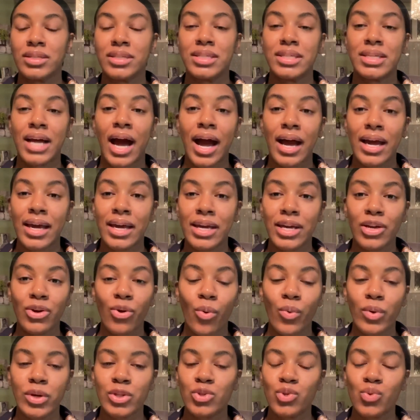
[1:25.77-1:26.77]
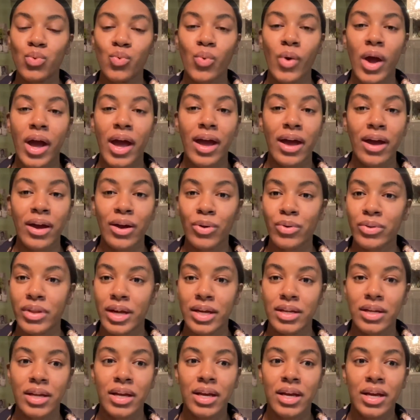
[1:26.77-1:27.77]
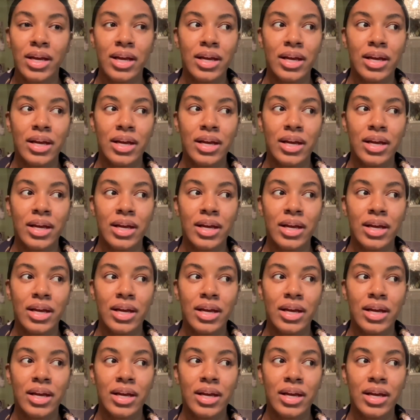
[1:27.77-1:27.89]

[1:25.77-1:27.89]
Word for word: dying, going to hell, that